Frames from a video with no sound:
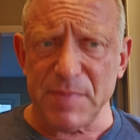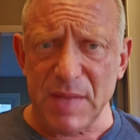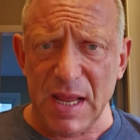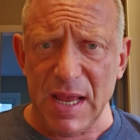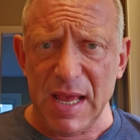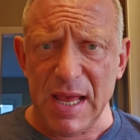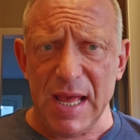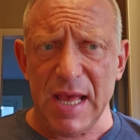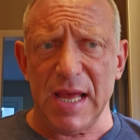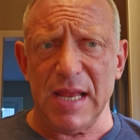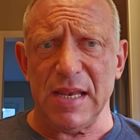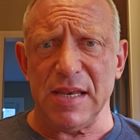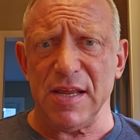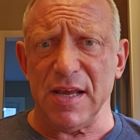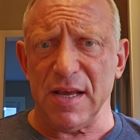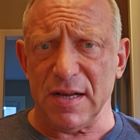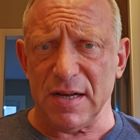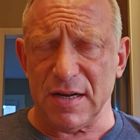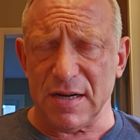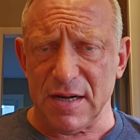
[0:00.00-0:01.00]
and
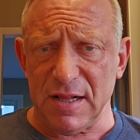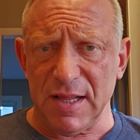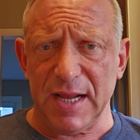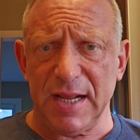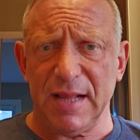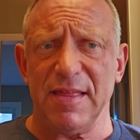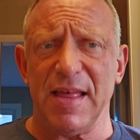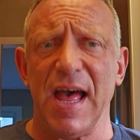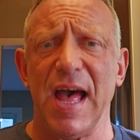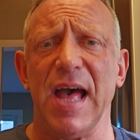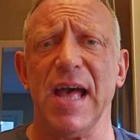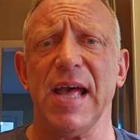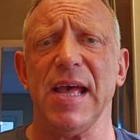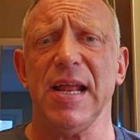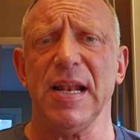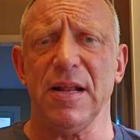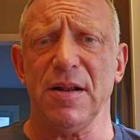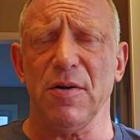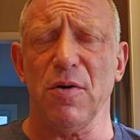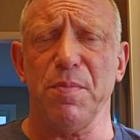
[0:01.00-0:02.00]
you click that,
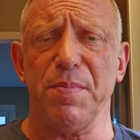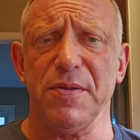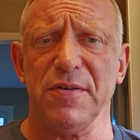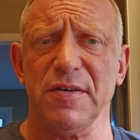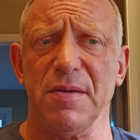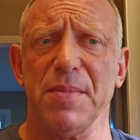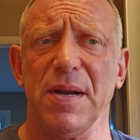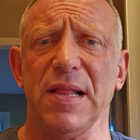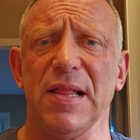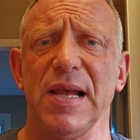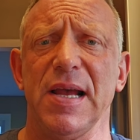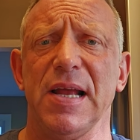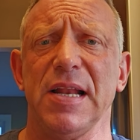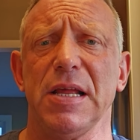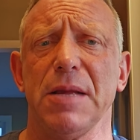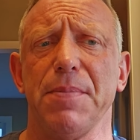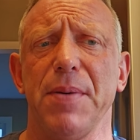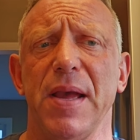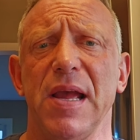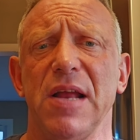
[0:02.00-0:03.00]
and it opens up my
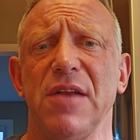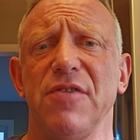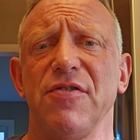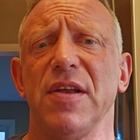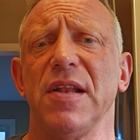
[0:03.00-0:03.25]
landing page.